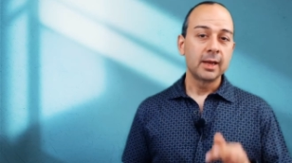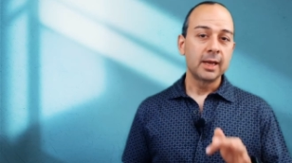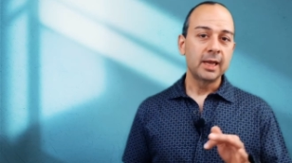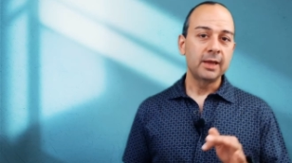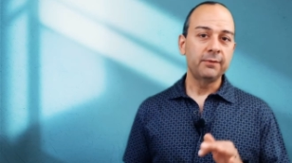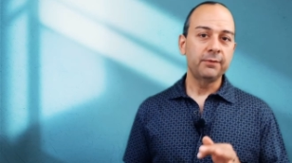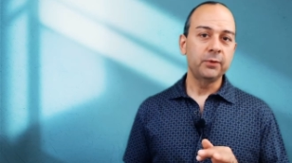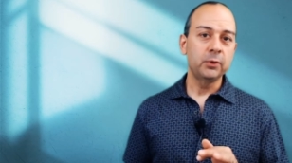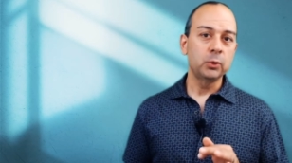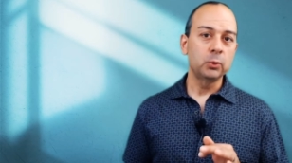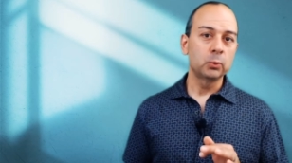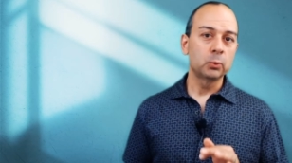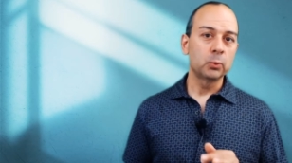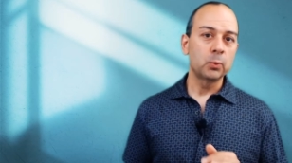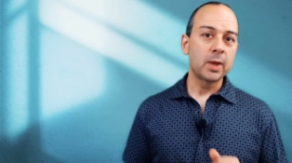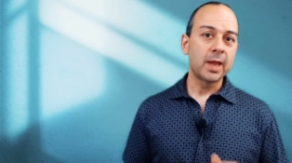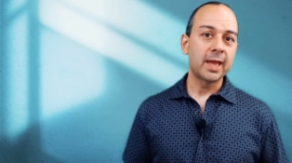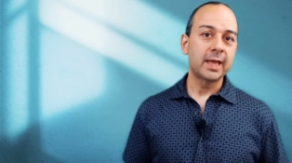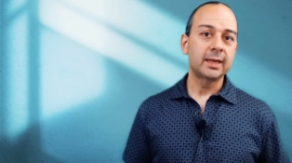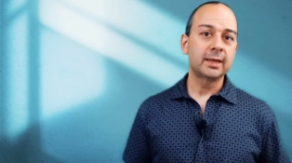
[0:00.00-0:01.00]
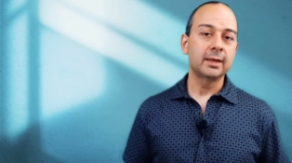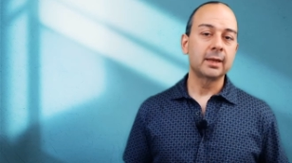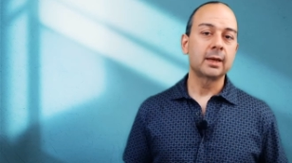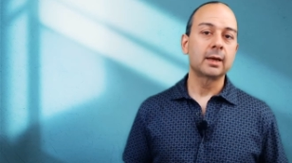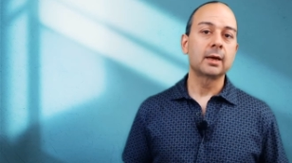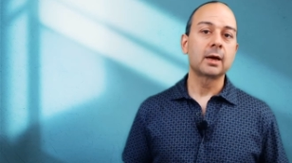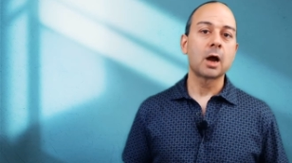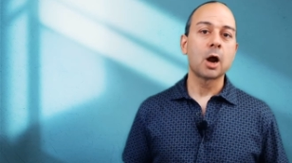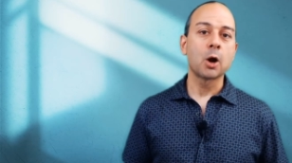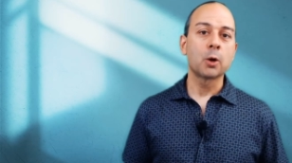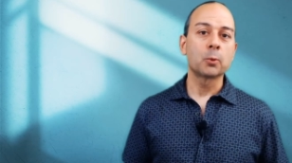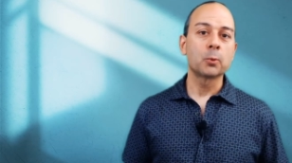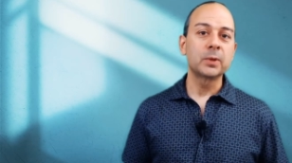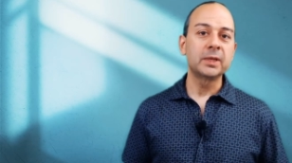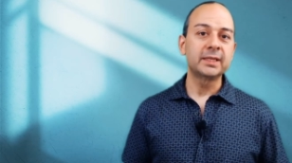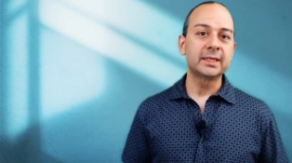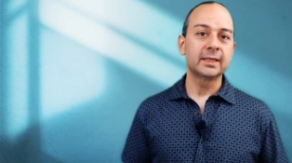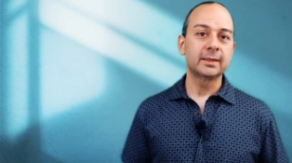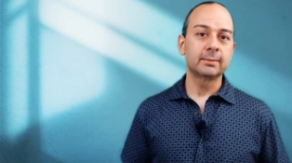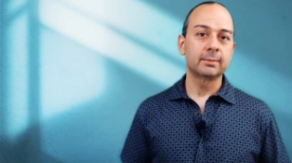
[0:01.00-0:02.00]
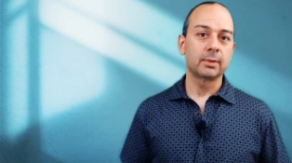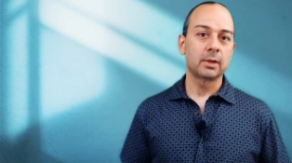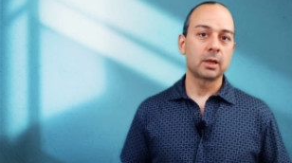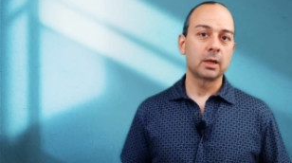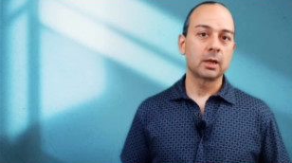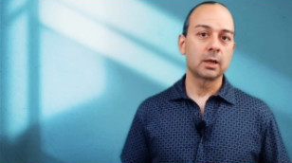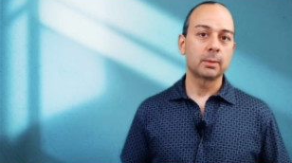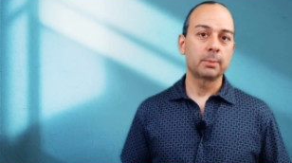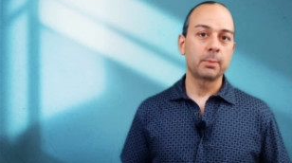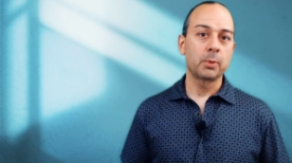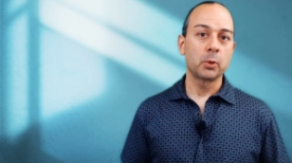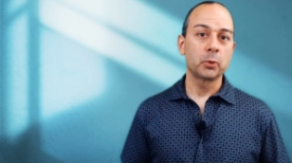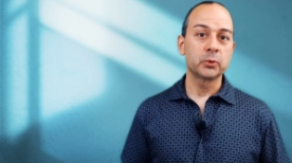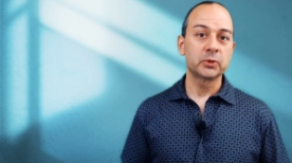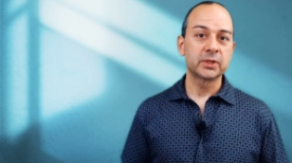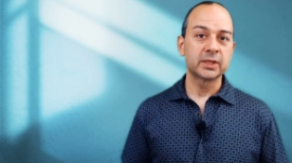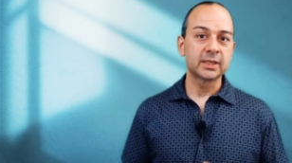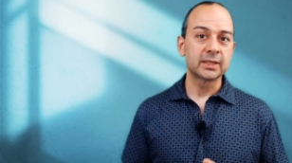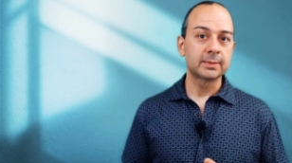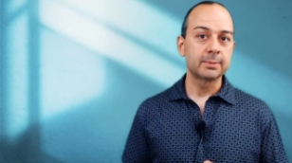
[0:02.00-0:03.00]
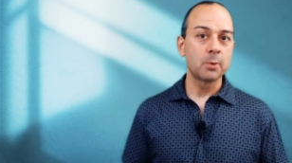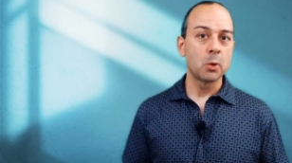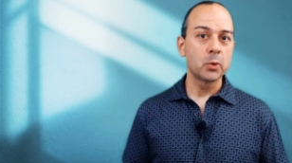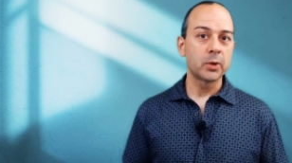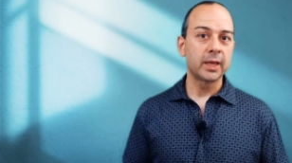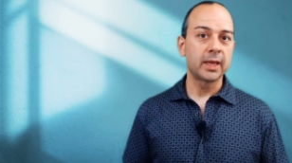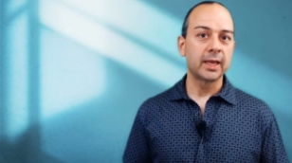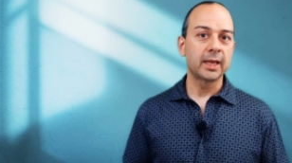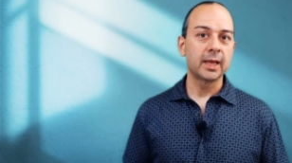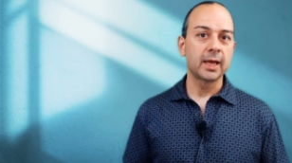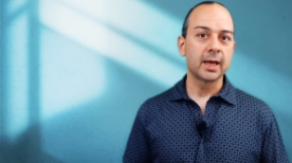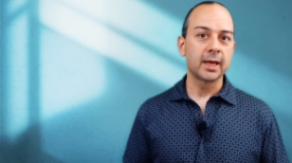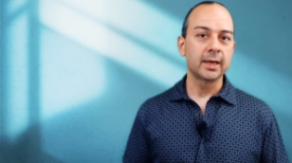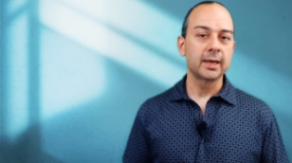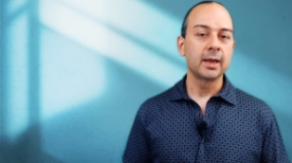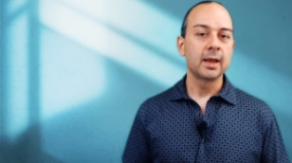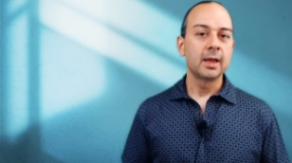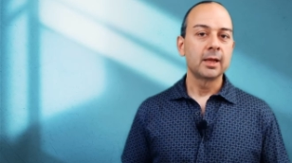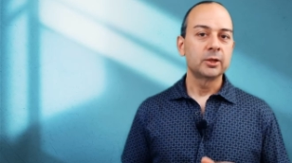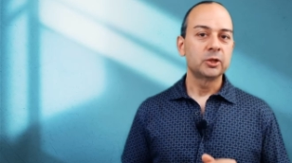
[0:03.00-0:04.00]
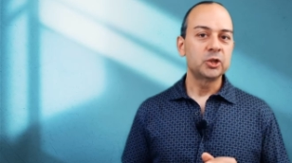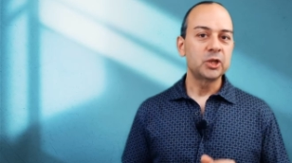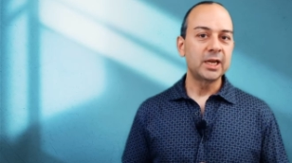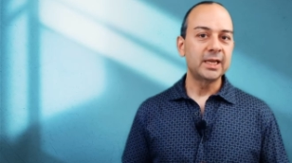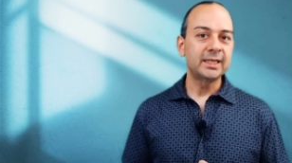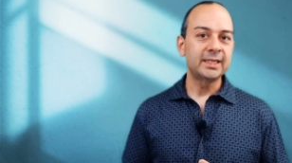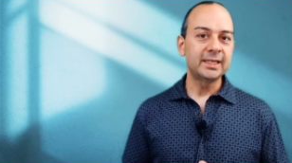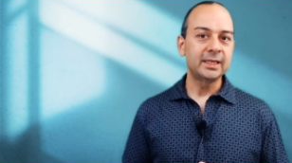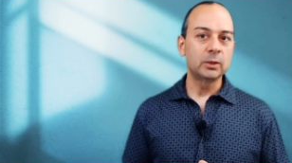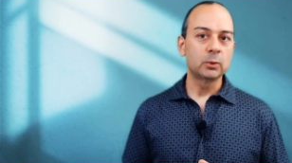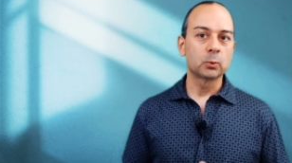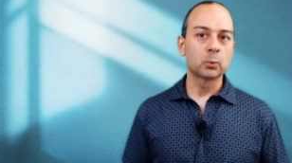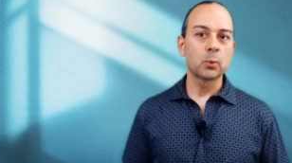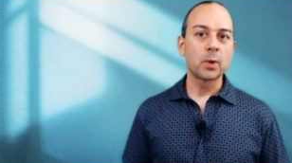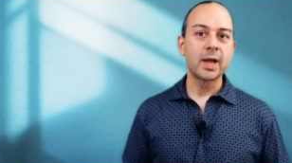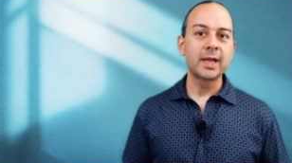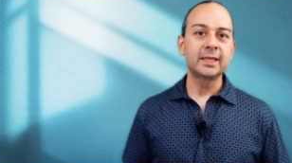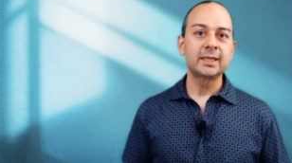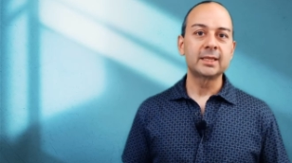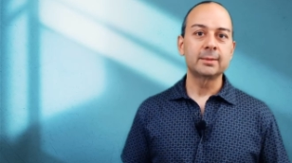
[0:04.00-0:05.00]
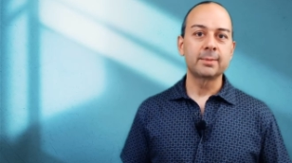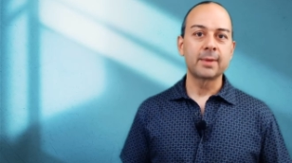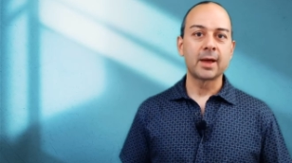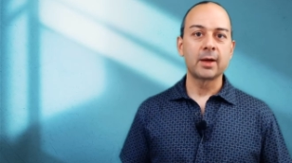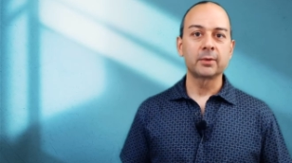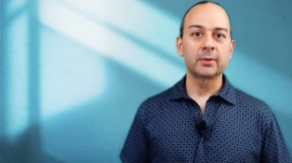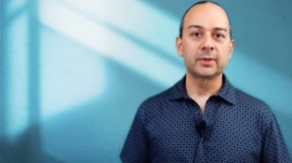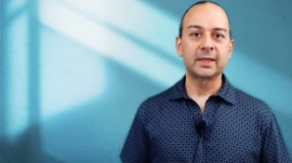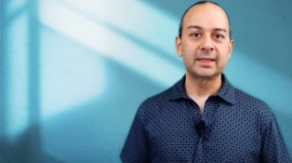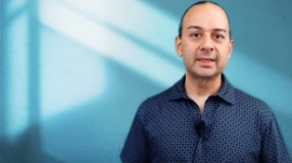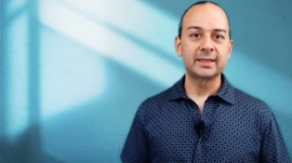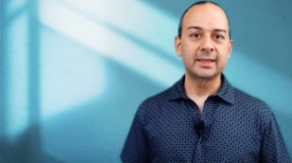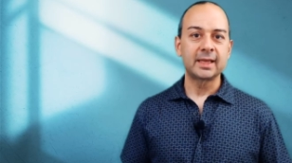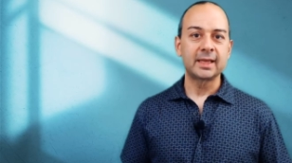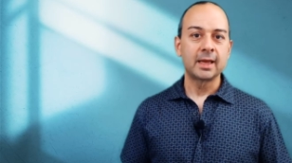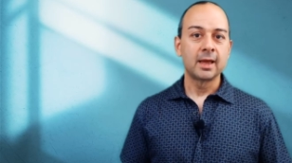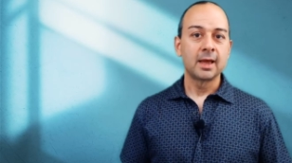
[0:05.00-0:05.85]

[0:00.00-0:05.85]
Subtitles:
If you read our recent blog post, The Smoking Gun, JC writes about this